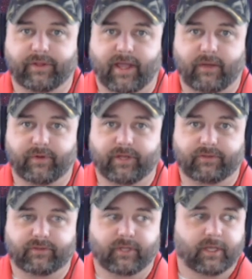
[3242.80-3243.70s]
That one
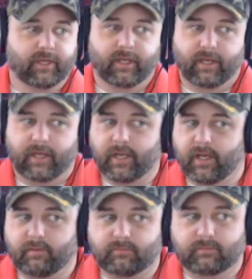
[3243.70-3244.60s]
is
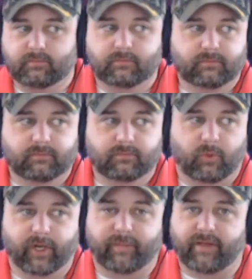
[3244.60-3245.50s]
one
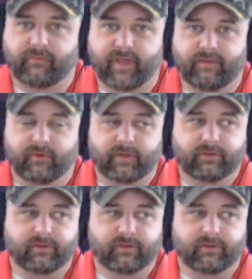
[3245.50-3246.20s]
of my favorites.